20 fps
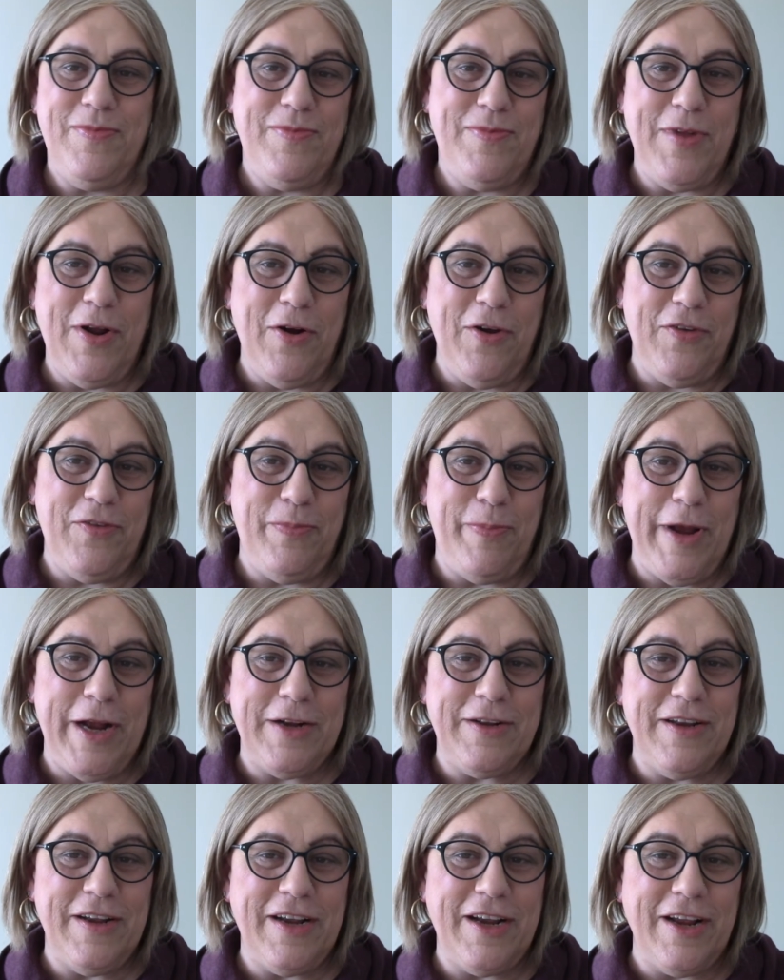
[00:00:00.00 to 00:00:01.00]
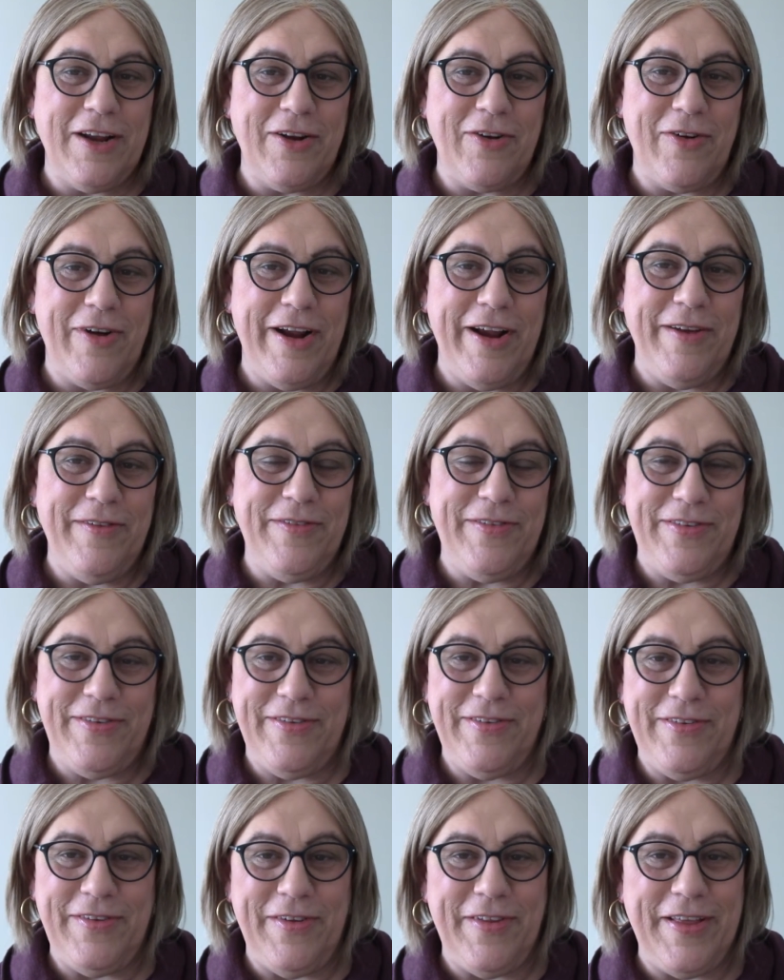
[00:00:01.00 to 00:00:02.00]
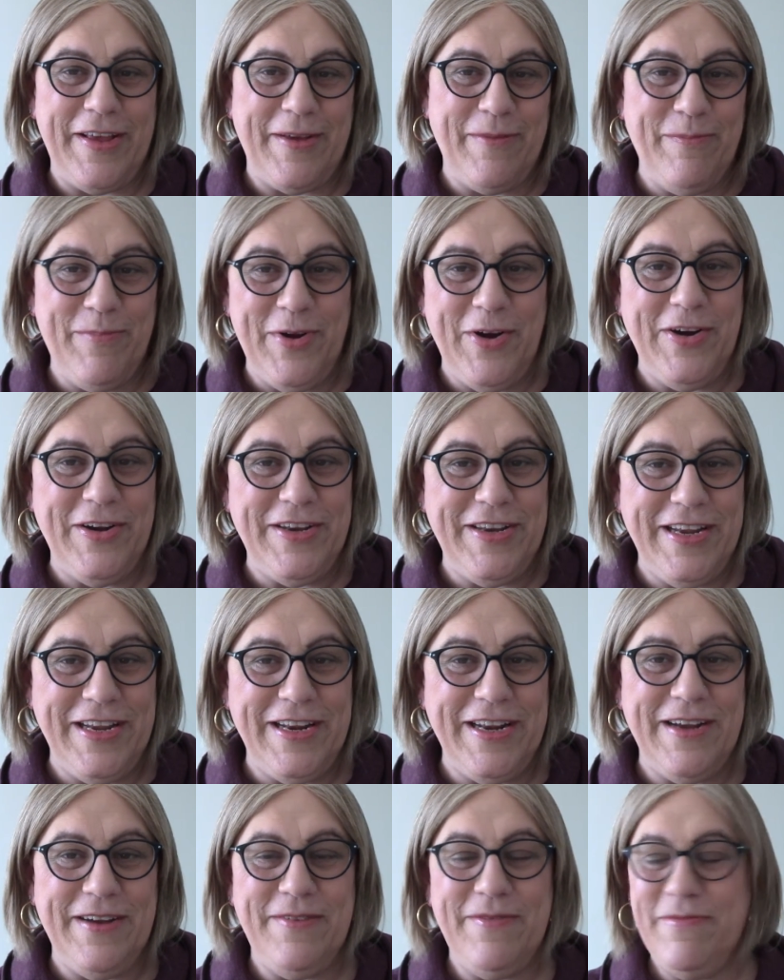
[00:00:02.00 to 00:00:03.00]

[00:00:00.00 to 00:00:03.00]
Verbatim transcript: Daryl's back digging graves so they can bury Tina.